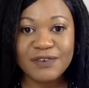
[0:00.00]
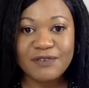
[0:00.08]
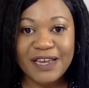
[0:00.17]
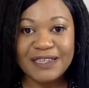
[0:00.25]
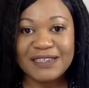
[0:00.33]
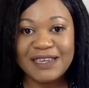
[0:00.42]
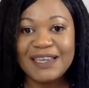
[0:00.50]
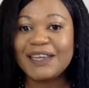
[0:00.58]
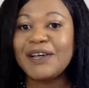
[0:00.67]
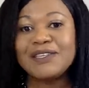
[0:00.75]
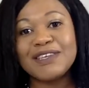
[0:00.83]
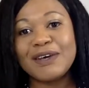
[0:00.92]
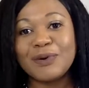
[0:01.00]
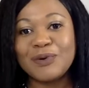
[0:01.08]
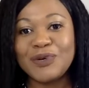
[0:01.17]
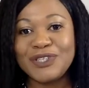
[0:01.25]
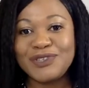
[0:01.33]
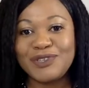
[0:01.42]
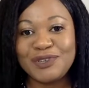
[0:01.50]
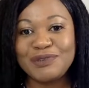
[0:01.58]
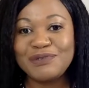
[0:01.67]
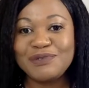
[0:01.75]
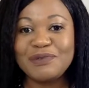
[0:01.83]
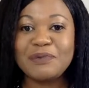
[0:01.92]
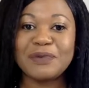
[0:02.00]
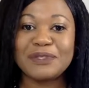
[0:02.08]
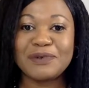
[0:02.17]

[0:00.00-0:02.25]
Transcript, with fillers: a rating as I always do.